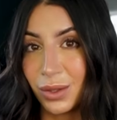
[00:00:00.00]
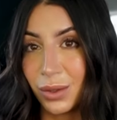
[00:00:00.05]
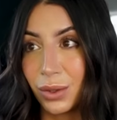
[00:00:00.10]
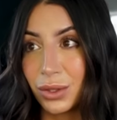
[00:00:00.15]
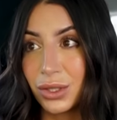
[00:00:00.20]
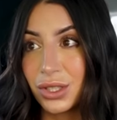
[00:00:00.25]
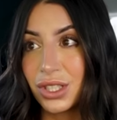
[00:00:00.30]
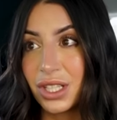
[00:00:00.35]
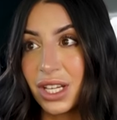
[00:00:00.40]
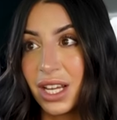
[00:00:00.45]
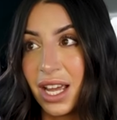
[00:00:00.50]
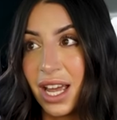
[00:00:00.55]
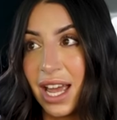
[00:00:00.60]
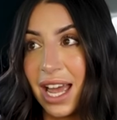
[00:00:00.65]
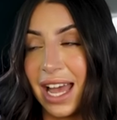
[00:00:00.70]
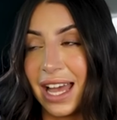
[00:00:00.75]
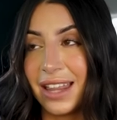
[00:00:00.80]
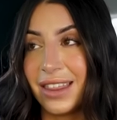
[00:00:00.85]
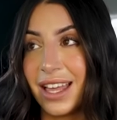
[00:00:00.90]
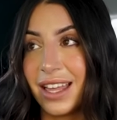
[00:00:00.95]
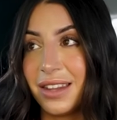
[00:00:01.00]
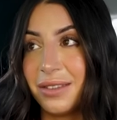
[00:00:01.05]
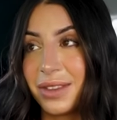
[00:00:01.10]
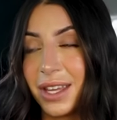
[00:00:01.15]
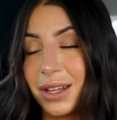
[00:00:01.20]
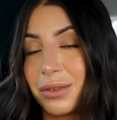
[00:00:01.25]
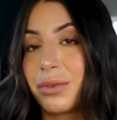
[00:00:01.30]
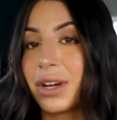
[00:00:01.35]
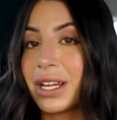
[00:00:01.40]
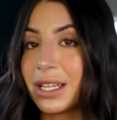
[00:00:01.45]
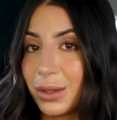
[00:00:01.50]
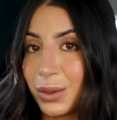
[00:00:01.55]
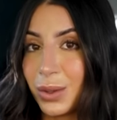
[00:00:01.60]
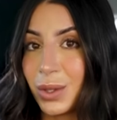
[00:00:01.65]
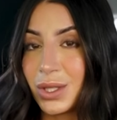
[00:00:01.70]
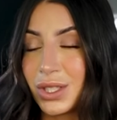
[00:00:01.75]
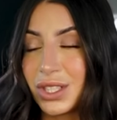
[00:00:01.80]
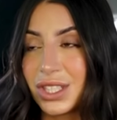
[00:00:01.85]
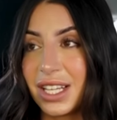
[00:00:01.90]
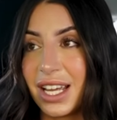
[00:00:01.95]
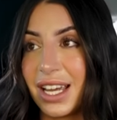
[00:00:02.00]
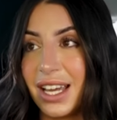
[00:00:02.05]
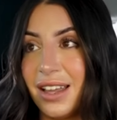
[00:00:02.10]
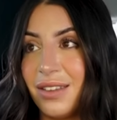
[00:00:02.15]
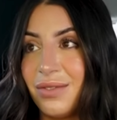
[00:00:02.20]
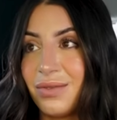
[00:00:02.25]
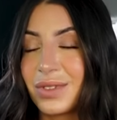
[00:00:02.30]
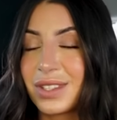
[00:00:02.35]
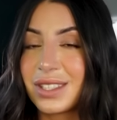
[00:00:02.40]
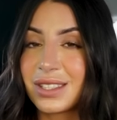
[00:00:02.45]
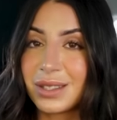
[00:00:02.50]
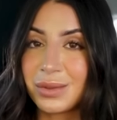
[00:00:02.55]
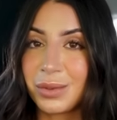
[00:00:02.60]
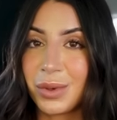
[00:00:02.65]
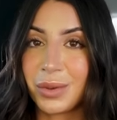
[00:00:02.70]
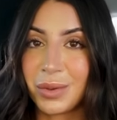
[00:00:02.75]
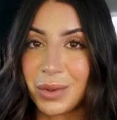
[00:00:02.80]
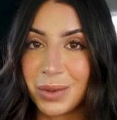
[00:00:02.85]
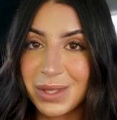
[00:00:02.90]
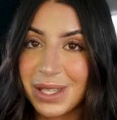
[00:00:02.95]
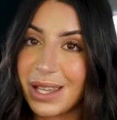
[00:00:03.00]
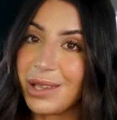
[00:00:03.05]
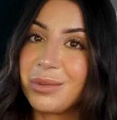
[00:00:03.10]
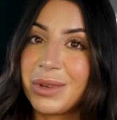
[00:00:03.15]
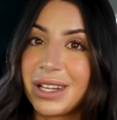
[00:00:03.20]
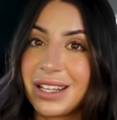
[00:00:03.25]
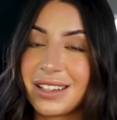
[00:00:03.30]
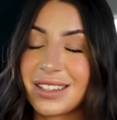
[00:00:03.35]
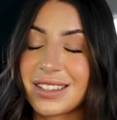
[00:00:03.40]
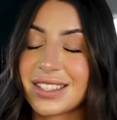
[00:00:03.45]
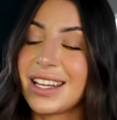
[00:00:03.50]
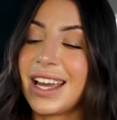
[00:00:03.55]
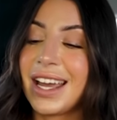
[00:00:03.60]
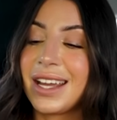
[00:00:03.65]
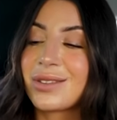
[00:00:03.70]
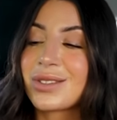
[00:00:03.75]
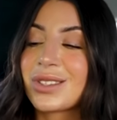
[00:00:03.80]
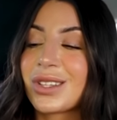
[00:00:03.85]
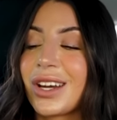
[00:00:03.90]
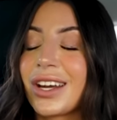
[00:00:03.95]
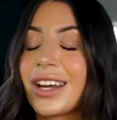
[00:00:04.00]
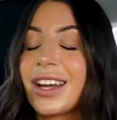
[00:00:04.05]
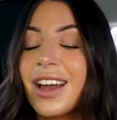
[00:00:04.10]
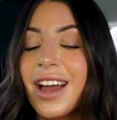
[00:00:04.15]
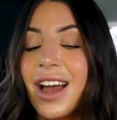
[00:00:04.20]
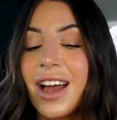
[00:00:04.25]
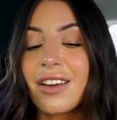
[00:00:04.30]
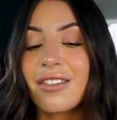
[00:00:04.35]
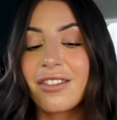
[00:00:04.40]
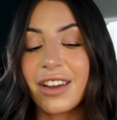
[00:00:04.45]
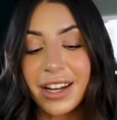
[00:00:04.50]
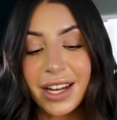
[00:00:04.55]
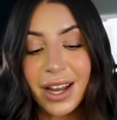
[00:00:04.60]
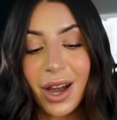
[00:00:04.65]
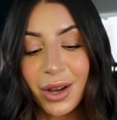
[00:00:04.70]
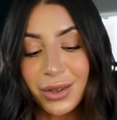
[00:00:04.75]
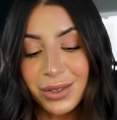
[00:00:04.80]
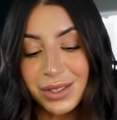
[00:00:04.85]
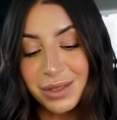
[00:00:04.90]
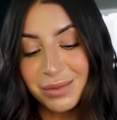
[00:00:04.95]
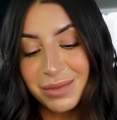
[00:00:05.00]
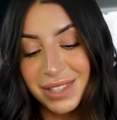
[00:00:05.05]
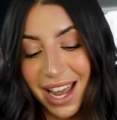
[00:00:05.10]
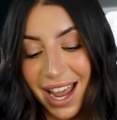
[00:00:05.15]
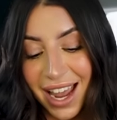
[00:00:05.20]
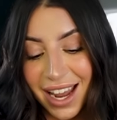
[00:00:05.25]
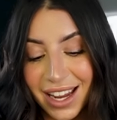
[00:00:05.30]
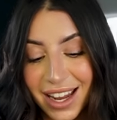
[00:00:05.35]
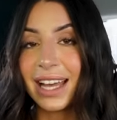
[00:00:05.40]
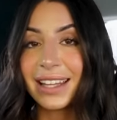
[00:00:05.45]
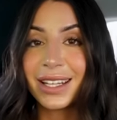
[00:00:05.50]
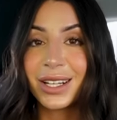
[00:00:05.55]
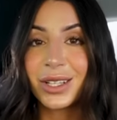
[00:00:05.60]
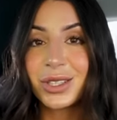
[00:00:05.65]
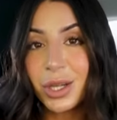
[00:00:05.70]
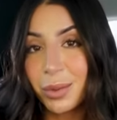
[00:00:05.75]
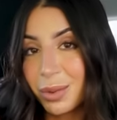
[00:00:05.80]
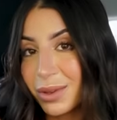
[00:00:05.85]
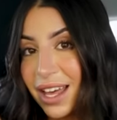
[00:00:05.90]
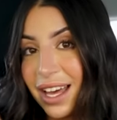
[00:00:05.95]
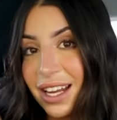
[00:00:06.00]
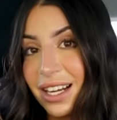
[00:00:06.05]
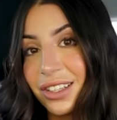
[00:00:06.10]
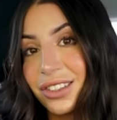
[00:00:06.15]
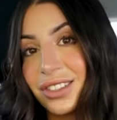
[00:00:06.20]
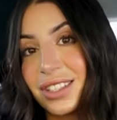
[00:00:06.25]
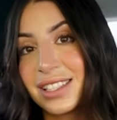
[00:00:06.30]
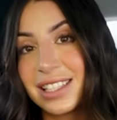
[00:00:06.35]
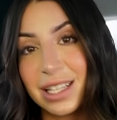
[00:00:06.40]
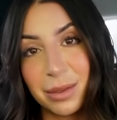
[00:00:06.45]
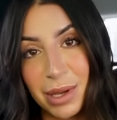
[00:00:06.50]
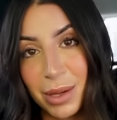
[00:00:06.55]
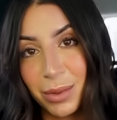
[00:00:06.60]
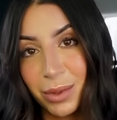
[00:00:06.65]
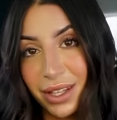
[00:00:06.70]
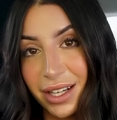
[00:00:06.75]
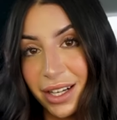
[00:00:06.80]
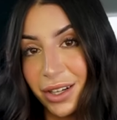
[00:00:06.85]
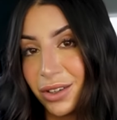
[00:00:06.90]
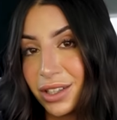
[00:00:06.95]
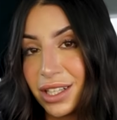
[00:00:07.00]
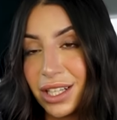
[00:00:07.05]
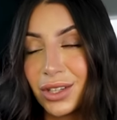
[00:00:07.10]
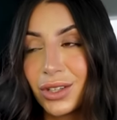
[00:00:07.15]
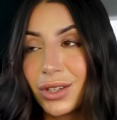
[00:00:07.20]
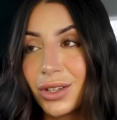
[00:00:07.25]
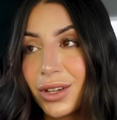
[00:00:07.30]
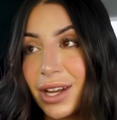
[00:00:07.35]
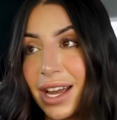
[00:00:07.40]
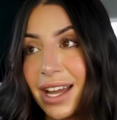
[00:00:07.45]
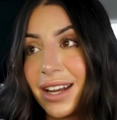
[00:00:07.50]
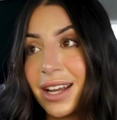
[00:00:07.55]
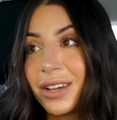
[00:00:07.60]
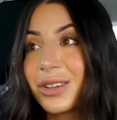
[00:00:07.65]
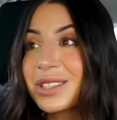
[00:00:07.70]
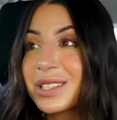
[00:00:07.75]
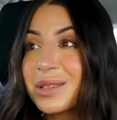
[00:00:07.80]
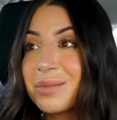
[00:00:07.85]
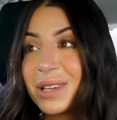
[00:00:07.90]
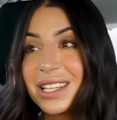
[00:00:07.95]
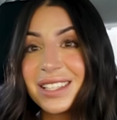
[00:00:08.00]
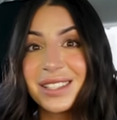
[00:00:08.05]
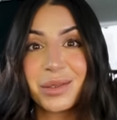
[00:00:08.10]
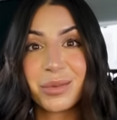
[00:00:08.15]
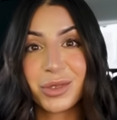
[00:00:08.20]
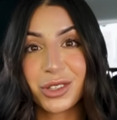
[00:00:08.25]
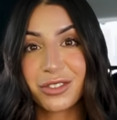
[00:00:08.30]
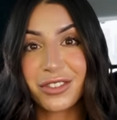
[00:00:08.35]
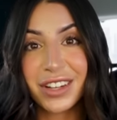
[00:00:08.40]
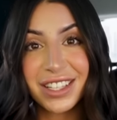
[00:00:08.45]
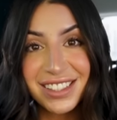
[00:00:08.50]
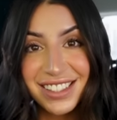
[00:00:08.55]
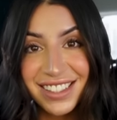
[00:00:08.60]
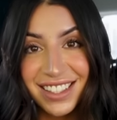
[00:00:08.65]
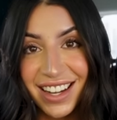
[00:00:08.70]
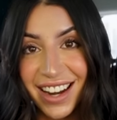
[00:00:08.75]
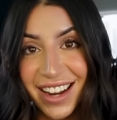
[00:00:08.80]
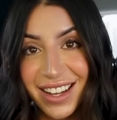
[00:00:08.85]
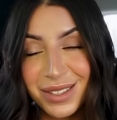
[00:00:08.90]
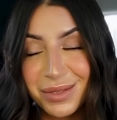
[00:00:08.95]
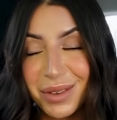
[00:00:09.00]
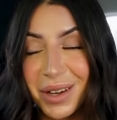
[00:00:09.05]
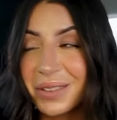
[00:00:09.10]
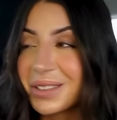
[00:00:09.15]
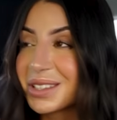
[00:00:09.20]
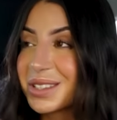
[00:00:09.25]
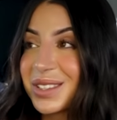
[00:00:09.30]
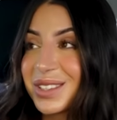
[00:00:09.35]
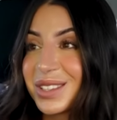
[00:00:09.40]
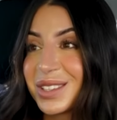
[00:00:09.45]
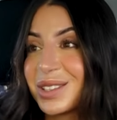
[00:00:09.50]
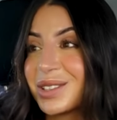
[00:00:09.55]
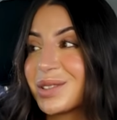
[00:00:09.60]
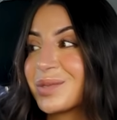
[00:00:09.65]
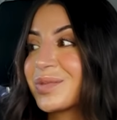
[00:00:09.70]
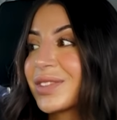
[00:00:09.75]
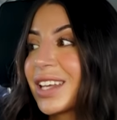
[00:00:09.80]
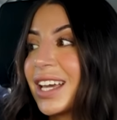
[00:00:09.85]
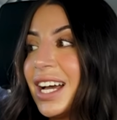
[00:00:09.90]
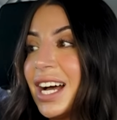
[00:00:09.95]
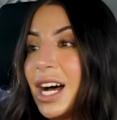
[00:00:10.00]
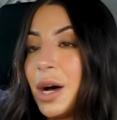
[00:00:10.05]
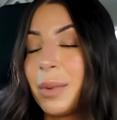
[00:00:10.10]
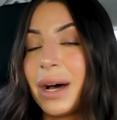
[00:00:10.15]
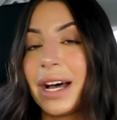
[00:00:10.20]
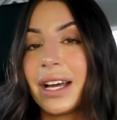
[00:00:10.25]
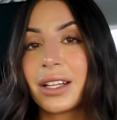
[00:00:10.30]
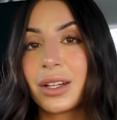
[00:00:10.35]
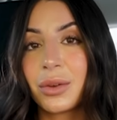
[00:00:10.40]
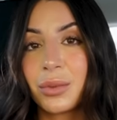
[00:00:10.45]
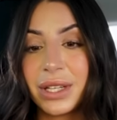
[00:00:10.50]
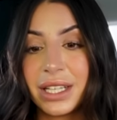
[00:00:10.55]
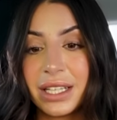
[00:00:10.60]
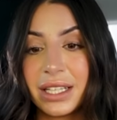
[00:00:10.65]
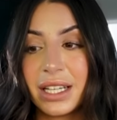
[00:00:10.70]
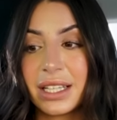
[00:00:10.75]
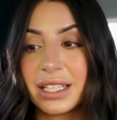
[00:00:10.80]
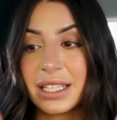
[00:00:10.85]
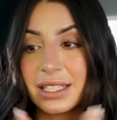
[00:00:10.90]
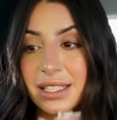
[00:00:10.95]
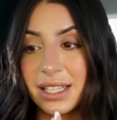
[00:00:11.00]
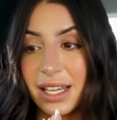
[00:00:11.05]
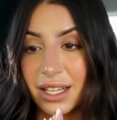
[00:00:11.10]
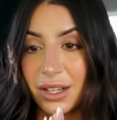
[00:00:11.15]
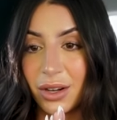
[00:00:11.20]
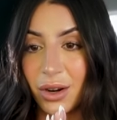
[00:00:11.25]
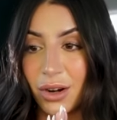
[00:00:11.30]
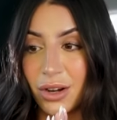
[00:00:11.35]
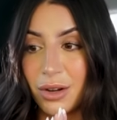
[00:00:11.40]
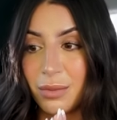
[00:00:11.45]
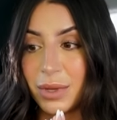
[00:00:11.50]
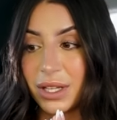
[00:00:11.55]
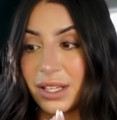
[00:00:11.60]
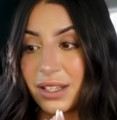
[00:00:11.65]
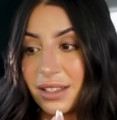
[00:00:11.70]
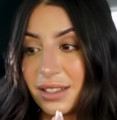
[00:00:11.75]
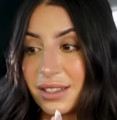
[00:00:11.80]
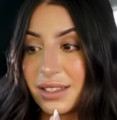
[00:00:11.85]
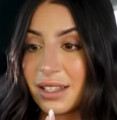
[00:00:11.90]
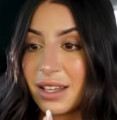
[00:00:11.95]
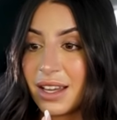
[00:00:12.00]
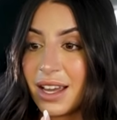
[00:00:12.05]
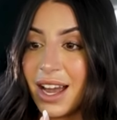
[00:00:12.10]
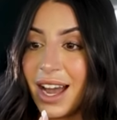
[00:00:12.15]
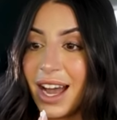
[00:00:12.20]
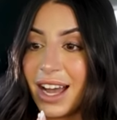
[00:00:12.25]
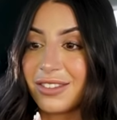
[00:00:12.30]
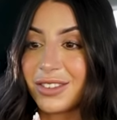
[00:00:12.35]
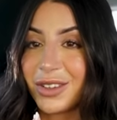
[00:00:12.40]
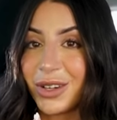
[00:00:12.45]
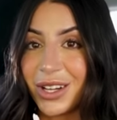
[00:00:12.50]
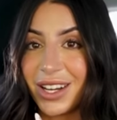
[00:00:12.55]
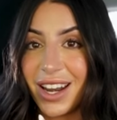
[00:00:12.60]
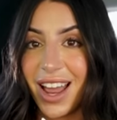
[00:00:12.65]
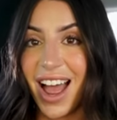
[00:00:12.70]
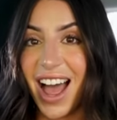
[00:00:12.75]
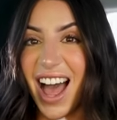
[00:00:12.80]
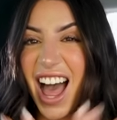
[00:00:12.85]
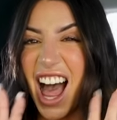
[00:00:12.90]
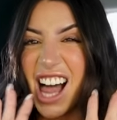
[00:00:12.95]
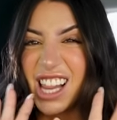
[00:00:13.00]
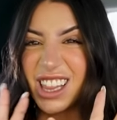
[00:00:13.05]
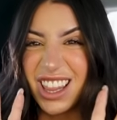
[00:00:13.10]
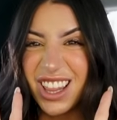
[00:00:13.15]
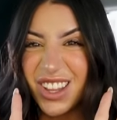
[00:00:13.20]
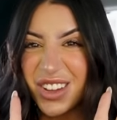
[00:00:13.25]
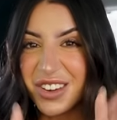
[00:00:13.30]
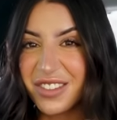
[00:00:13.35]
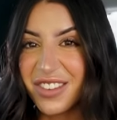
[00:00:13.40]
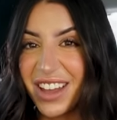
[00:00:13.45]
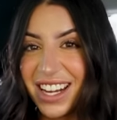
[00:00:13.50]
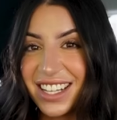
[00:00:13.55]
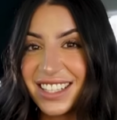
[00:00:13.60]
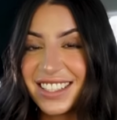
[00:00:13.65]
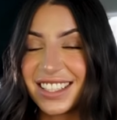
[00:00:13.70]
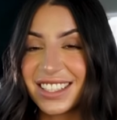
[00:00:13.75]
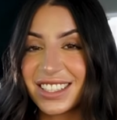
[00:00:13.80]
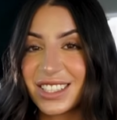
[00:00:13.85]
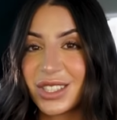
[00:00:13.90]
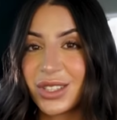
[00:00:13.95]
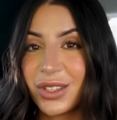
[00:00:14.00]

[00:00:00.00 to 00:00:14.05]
launched, and then they relaunched, and this is what we were celebrating today. So very wholesome day. And then on top of that, I got to see people that I already knew, and I got to meet some new friends today as well, which is cool. But we need to head home because I've got a lot of editing to